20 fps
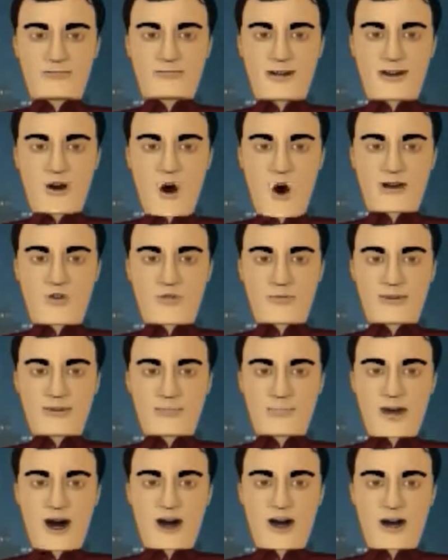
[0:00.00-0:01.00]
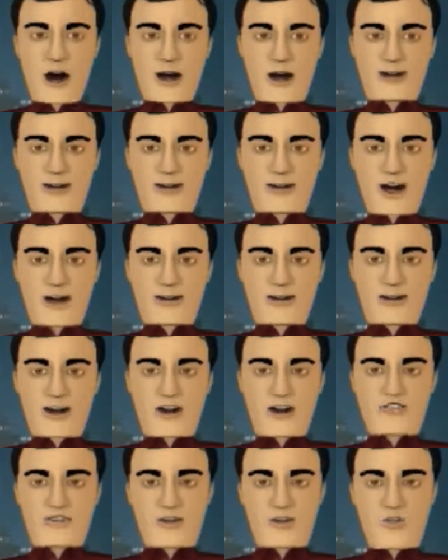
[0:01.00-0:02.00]
taught to me by an old lady
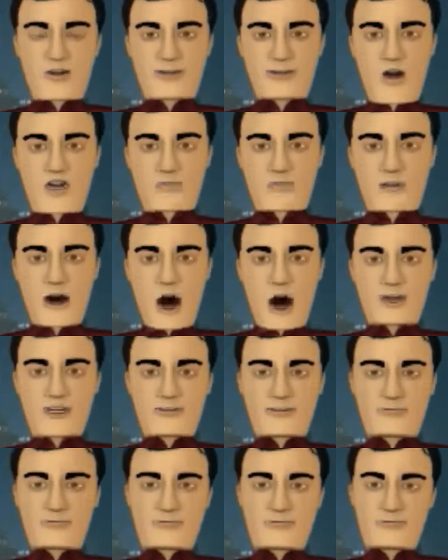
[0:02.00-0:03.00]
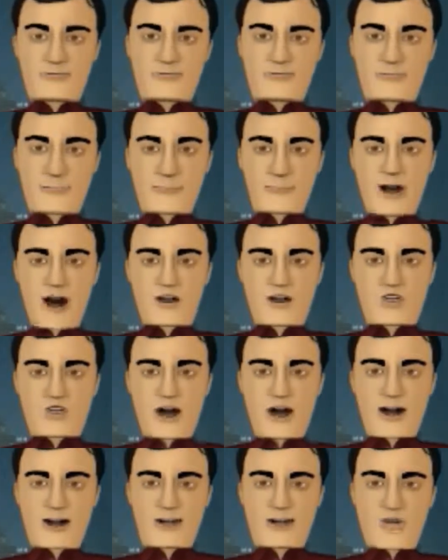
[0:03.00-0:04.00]
a few years back. My
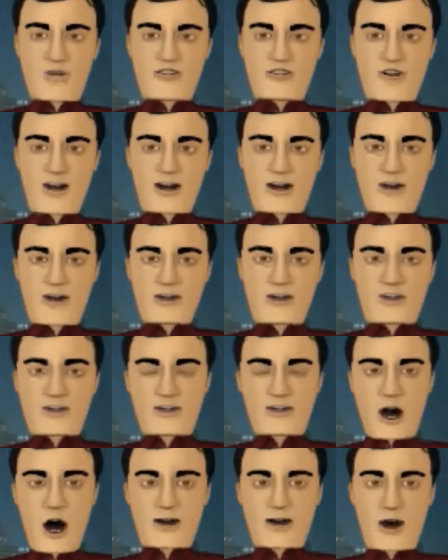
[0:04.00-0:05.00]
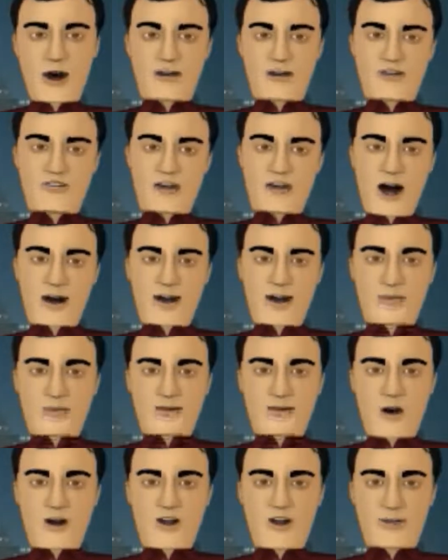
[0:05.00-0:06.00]
childhood friend Rashikant had invited
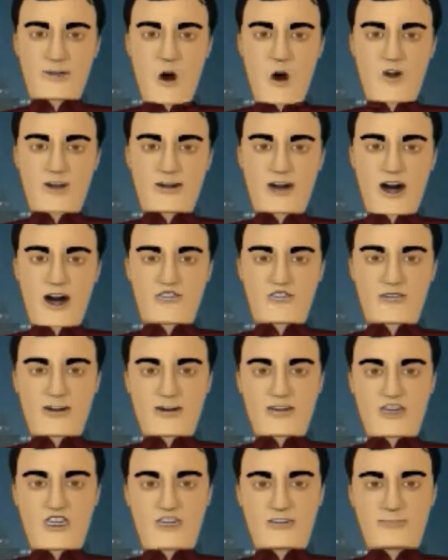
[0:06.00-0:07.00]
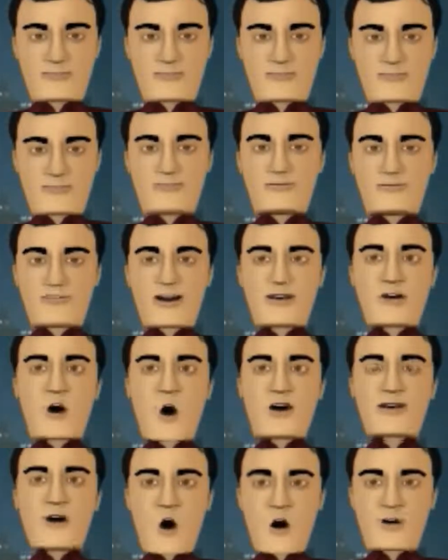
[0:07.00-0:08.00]
me on the birthday of his
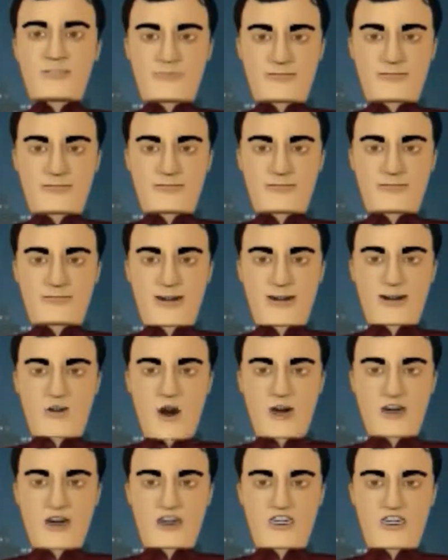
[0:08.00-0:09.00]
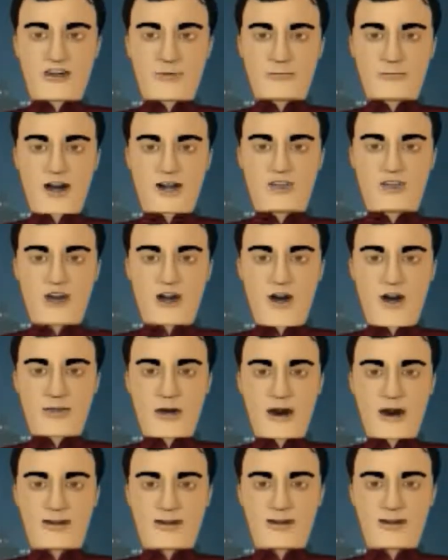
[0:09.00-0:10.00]
daughter. It was a simple
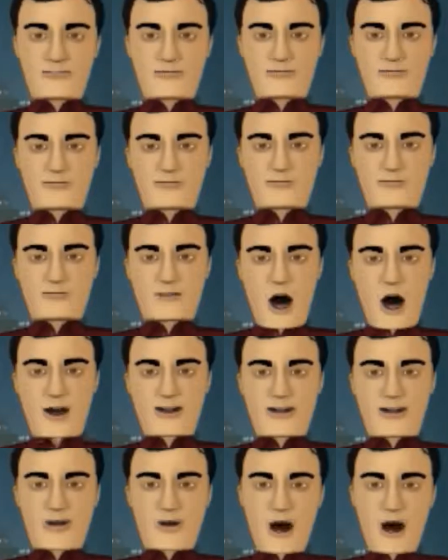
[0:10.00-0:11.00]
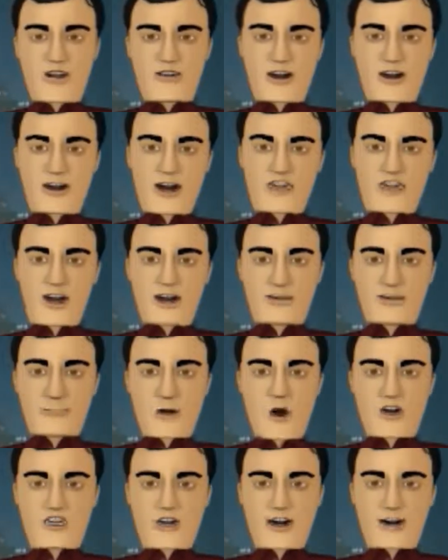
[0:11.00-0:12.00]
ceremony. Only half a dozen
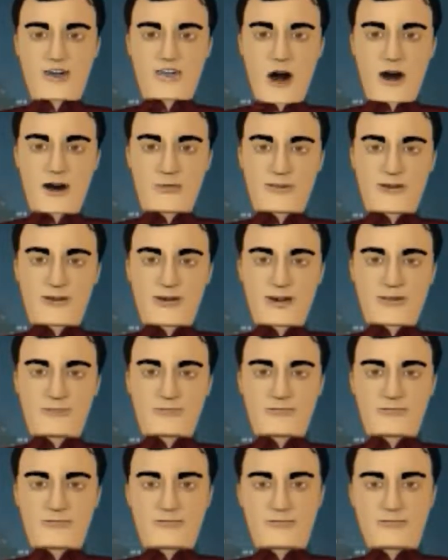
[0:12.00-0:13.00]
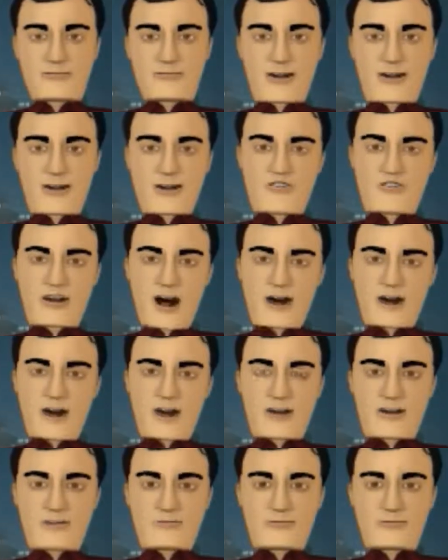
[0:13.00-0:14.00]
persons had been
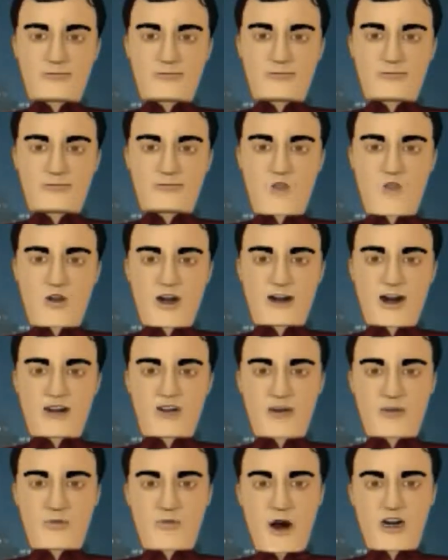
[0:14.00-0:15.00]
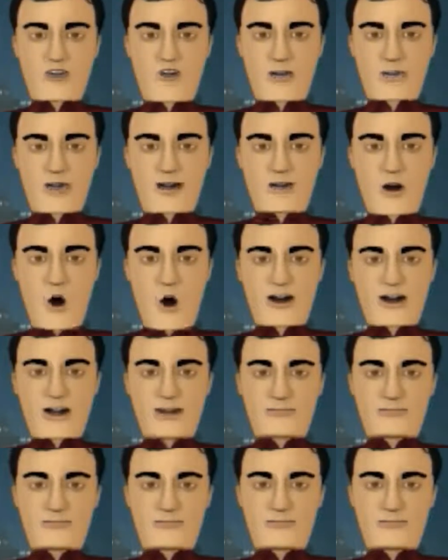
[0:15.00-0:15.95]
invited. One of them was the maternal